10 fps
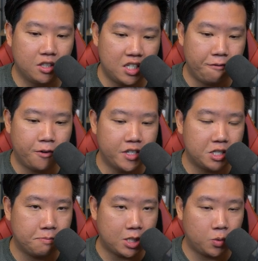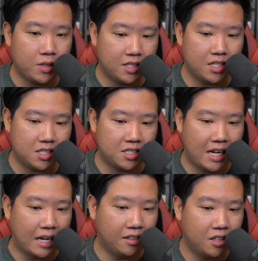difference between this is
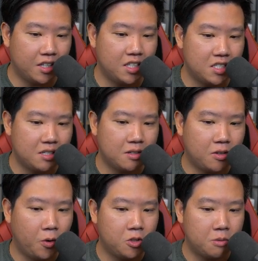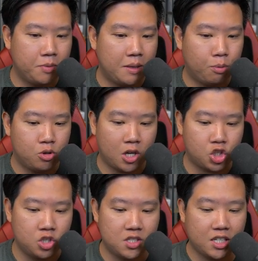that there is going to be
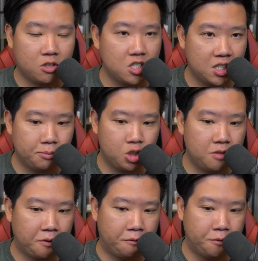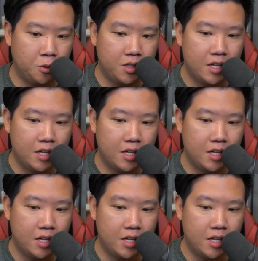productions and consumptions for food,